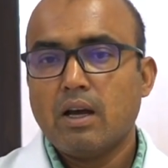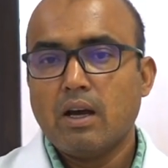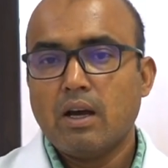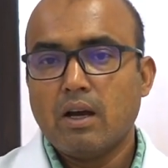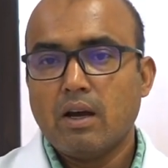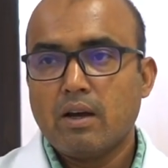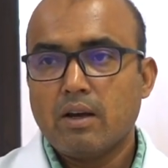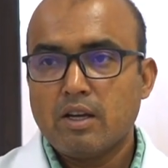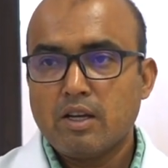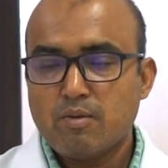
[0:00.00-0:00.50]

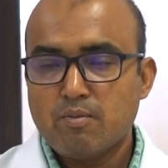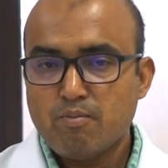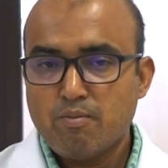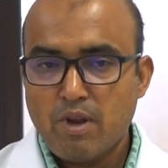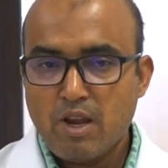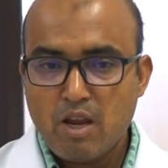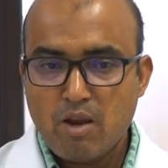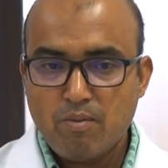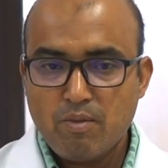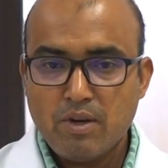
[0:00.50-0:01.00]
It
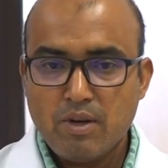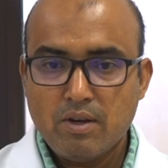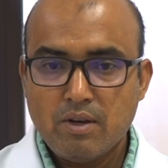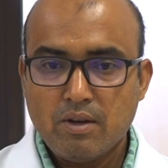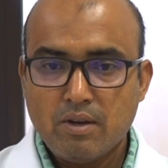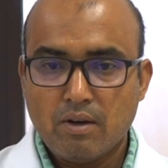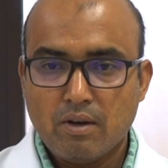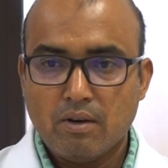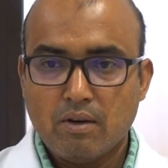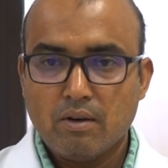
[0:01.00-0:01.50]
may
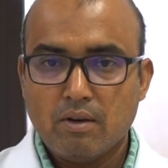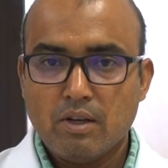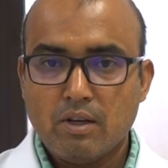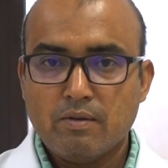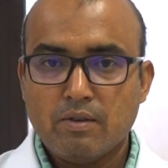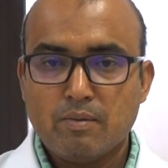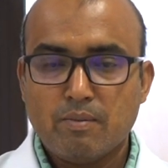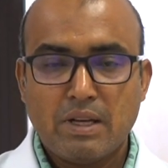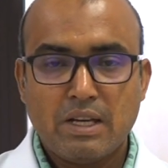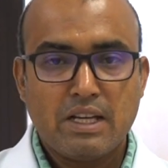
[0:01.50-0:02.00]
be
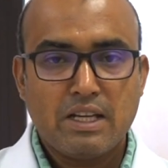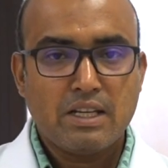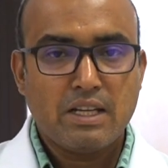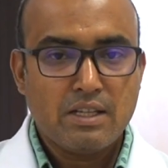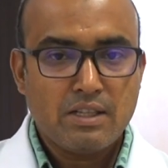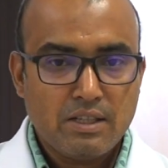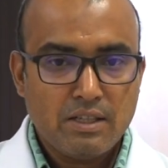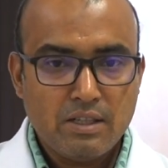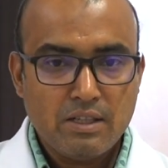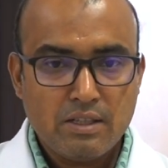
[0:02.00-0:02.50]
liver
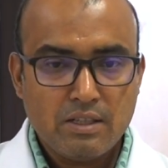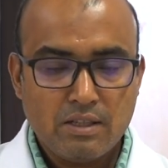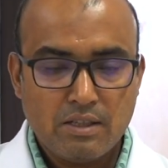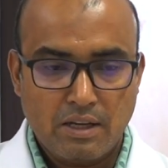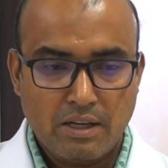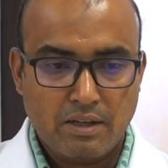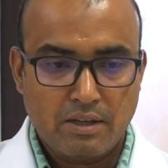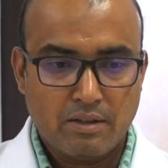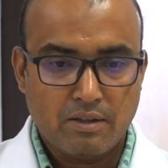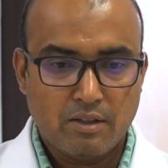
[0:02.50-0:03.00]
malignancies,
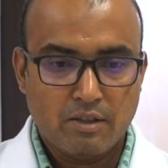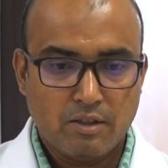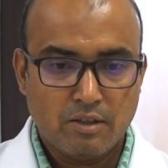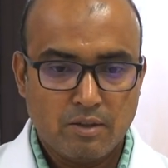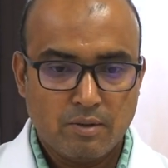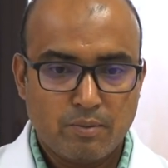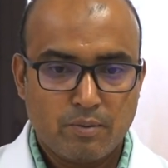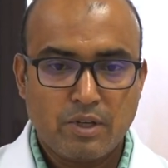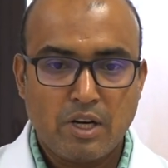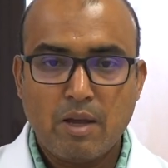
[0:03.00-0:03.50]
like
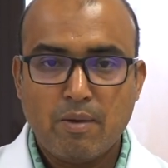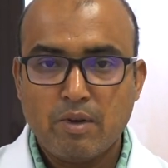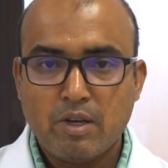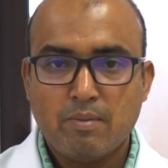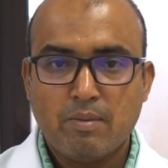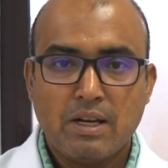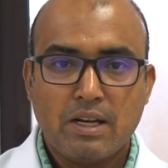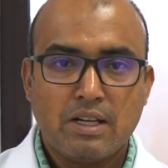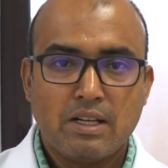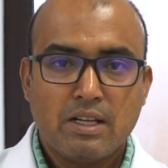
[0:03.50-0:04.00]

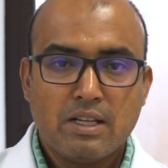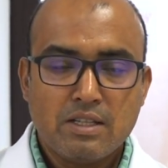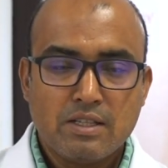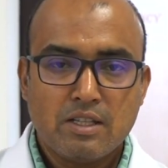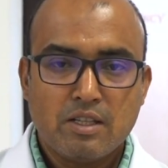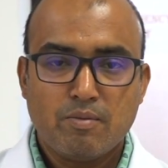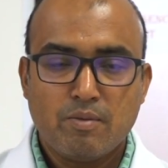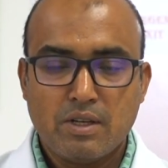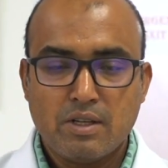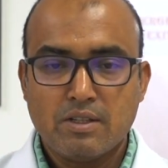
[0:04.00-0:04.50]
primary
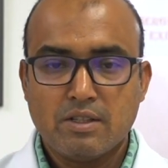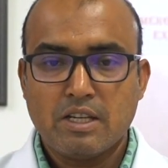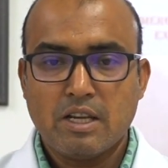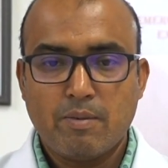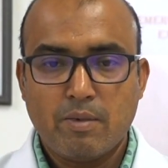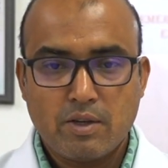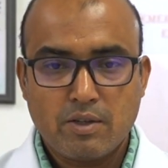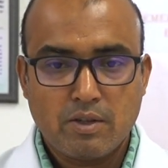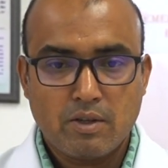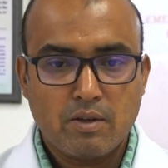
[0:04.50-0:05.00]
malignancy means
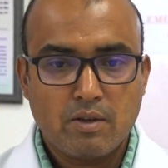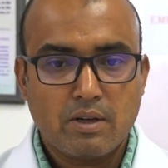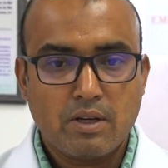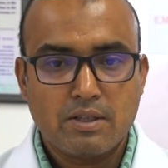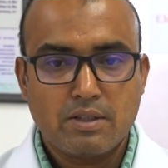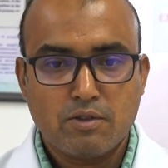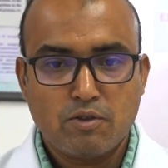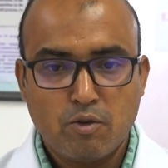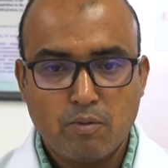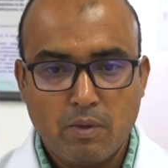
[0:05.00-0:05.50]
hepatocellular
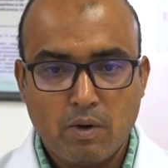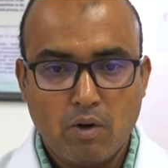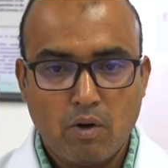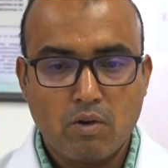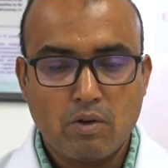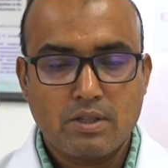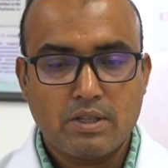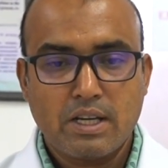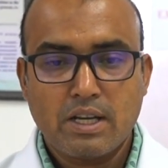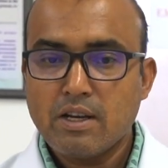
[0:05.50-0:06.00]
carcinoma,
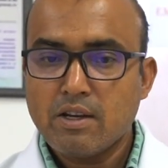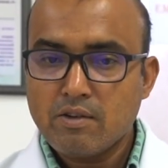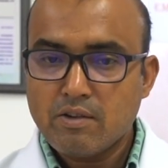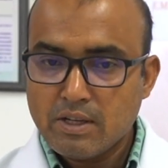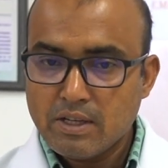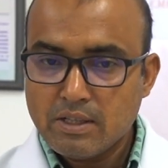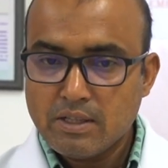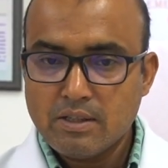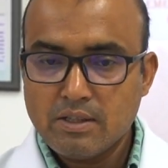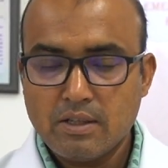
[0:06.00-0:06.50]
or
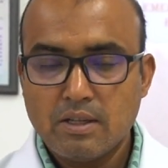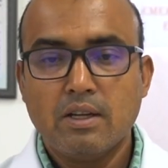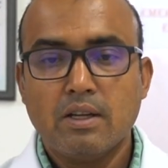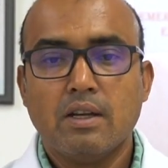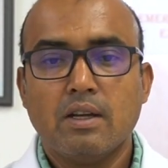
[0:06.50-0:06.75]
secondaries,